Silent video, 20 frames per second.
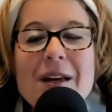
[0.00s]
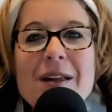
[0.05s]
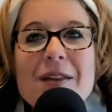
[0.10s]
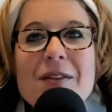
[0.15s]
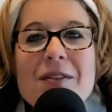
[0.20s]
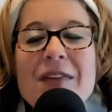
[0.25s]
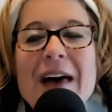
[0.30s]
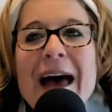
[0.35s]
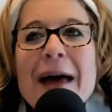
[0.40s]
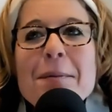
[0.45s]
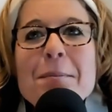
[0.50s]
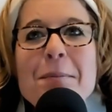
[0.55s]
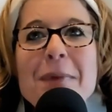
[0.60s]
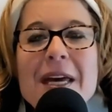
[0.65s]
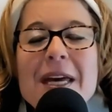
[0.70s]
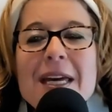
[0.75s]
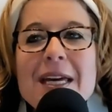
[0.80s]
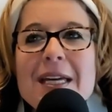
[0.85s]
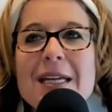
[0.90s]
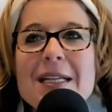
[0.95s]
that
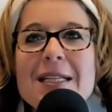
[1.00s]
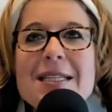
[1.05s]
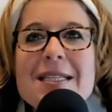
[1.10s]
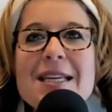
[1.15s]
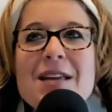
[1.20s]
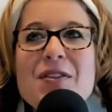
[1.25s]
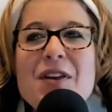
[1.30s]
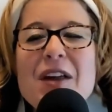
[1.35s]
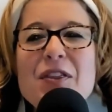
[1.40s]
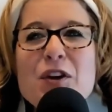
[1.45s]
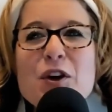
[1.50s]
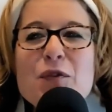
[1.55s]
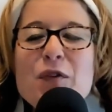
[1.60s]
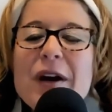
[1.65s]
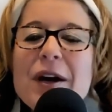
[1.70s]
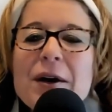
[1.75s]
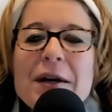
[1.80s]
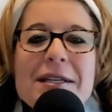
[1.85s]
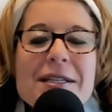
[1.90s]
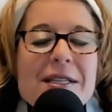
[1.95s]
means that they're
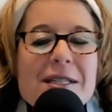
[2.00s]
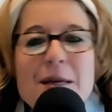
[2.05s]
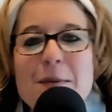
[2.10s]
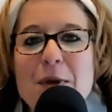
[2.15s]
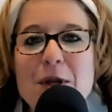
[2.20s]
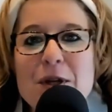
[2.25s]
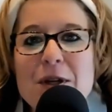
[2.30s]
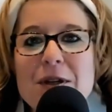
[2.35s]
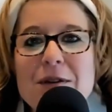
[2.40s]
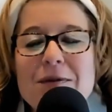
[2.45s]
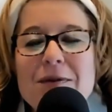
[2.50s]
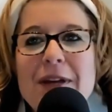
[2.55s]
very similar.